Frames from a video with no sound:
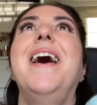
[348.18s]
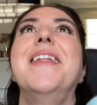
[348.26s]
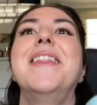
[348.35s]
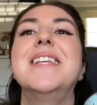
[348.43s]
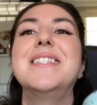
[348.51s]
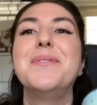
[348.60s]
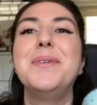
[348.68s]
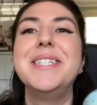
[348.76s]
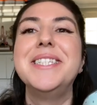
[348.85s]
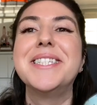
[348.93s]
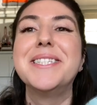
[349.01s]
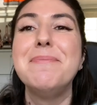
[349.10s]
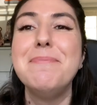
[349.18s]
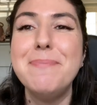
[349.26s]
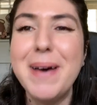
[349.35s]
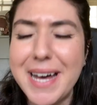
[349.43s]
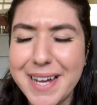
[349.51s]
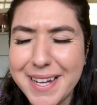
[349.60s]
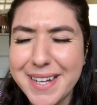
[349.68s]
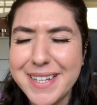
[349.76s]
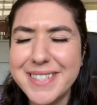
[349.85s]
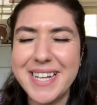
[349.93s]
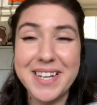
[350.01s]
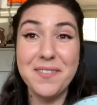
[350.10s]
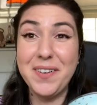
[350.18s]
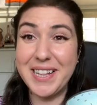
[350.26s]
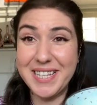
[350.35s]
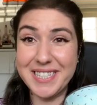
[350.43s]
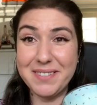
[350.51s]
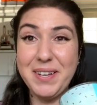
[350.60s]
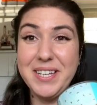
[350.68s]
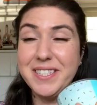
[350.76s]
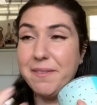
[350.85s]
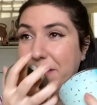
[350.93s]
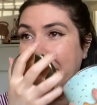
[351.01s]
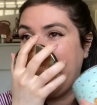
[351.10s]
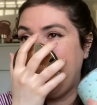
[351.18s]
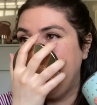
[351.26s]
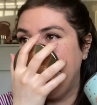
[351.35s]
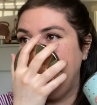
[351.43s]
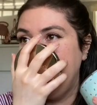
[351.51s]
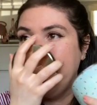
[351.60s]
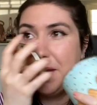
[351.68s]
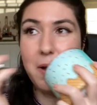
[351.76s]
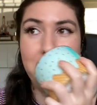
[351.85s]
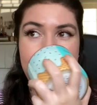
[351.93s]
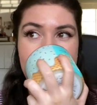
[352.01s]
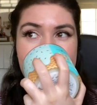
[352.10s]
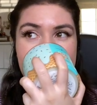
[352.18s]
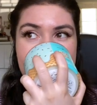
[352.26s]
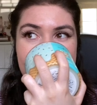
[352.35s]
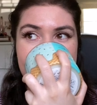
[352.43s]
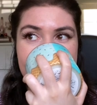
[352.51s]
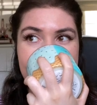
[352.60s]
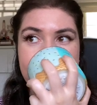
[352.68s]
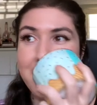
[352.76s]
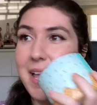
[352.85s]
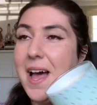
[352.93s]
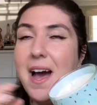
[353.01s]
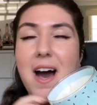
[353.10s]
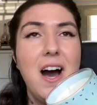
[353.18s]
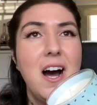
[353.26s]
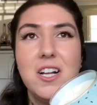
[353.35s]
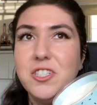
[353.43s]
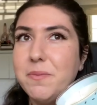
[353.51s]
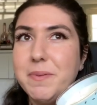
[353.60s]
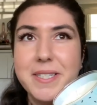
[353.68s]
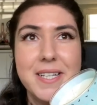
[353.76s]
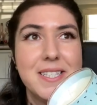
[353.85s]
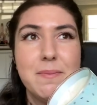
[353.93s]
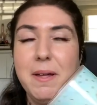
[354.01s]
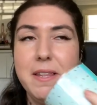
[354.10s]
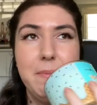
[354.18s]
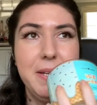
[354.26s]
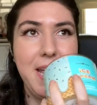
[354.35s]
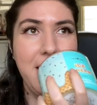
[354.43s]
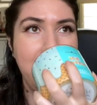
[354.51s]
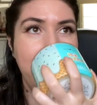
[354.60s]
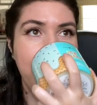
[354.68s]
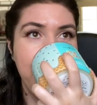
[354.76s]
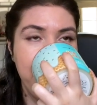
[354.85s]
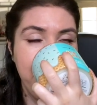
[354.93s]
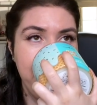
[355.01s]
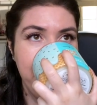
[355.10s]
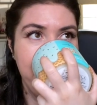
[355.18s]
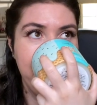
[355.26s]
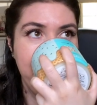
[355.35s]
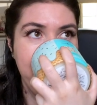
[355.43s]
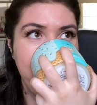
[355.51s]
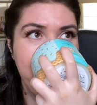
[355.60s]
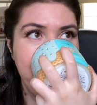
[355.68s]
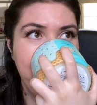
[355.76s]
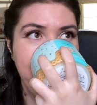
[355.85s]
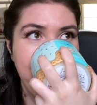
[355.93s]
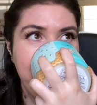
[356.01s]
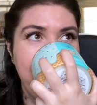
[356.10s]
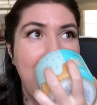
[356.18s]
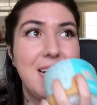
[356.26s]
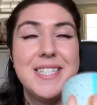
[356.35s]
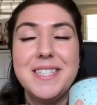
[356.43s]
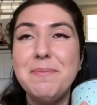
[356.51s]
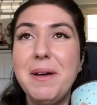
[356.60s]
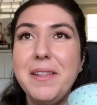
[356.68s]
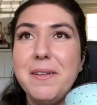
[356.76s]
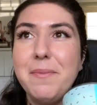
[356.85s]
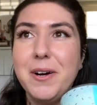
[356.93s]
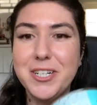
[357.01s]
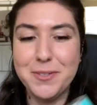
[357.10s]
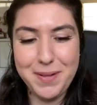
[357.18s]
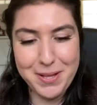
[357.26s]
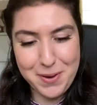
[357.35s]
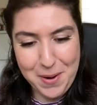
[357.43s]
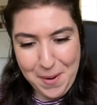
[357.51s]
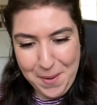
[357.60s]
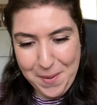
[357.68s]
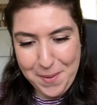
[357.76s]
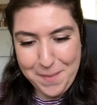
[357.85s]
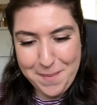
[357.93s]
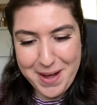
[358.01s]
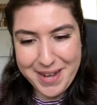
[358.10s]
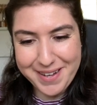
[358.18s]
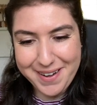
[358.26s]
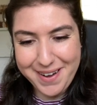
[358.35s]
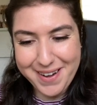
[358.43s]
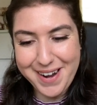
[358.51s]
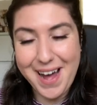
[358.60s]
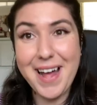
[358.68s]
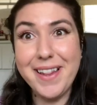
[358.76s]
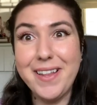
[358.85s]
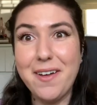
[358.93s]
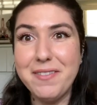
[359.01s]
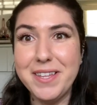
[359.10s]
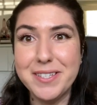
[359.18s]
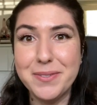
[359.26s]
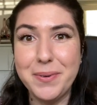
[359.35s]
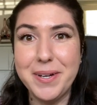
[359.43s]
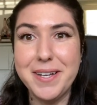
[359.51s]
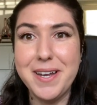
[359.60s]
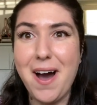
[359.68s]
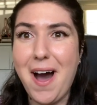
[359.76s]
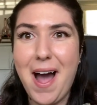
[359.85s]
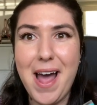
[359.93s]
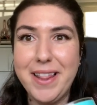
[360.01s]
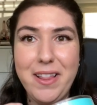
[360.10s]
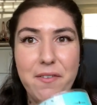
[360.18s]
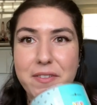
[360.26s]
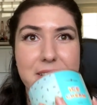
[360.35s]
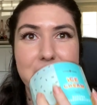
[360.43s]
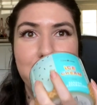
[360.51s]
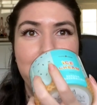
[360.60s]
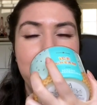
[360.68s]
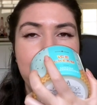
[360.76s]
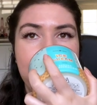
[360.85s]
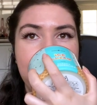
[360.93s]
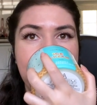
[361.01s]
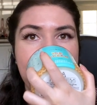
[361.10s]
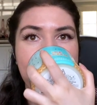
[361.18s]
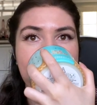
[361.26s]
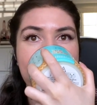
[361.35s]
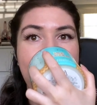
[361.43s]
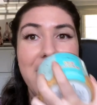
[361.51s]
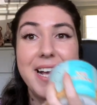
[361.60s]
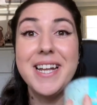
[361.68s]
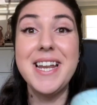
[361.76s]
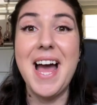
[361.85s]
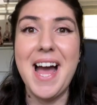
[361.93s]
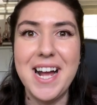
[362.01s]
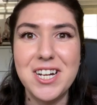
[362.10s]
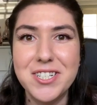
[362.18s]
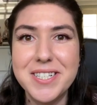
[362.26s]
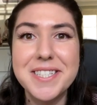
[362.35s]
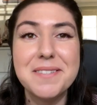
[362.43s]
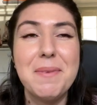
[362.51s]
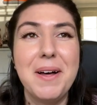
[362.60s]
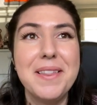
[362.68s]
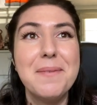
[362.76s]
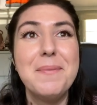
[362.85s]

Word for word: This one smells. I can finally smell something. Okay. one hundred percent smell the banana. I smell the marshmallow. Oh my God. I love this one. I love this one. I can actually smell the